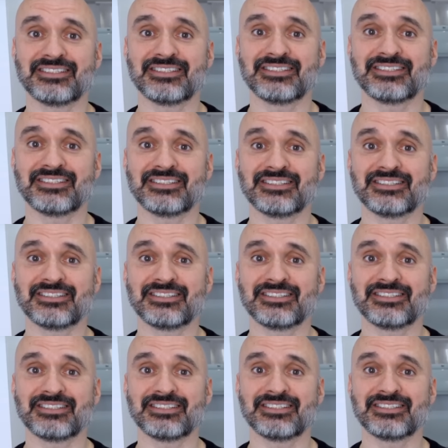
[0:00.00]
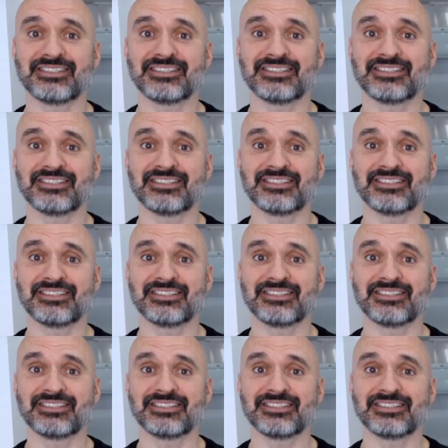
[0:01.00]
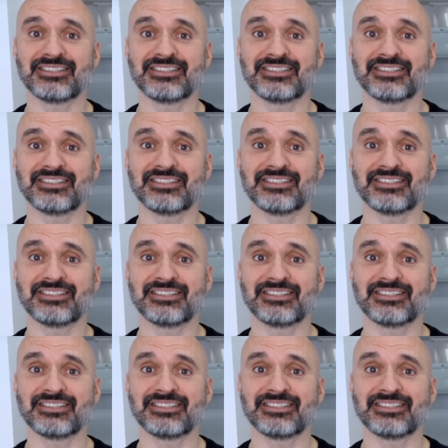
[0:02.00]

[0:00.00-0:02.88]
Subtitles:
(not speaking)